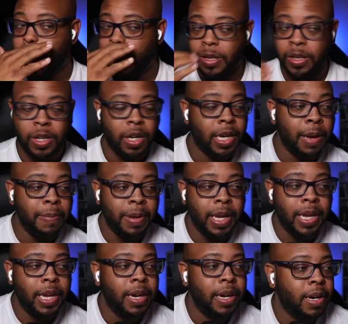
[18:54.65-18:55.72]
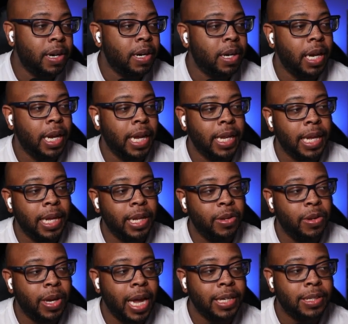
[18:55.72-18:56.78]
you can come in here and then
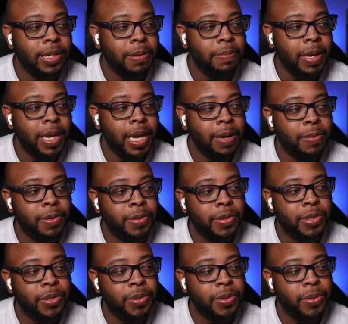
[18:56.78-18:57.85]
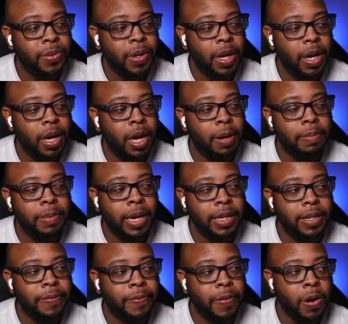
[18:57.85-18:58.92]
you can actually be able to update
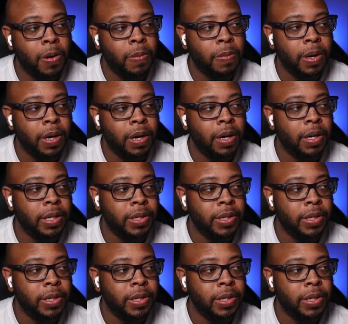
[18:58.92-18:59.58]
the firmware